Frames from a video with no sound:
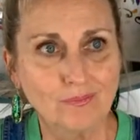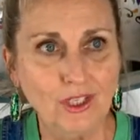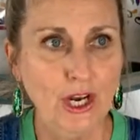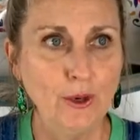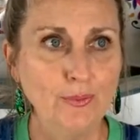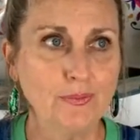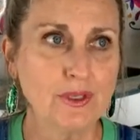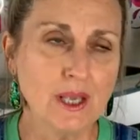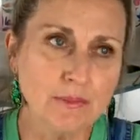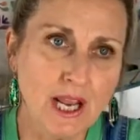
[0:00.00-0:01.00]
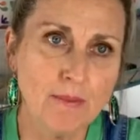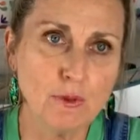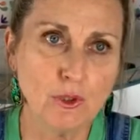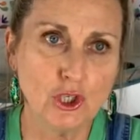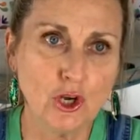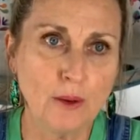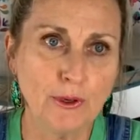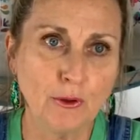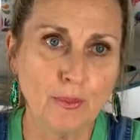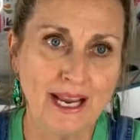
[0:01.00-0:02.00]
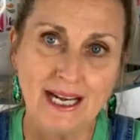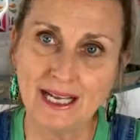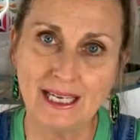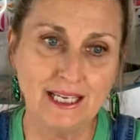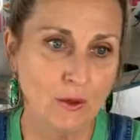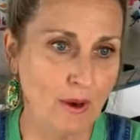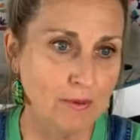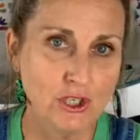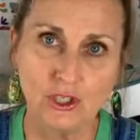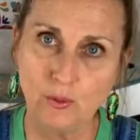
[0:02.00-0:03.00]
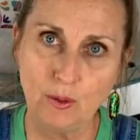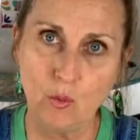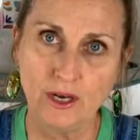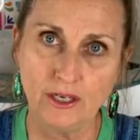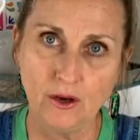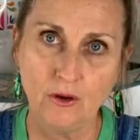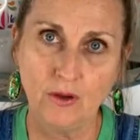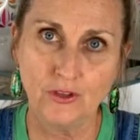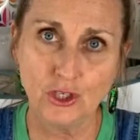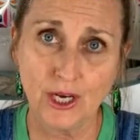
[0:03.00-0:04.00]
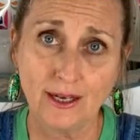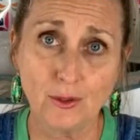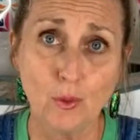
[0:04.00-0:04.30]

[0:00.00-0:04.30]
you know, sometimes with the chalk mineral paint, I can get away with just doing one coat on the checks.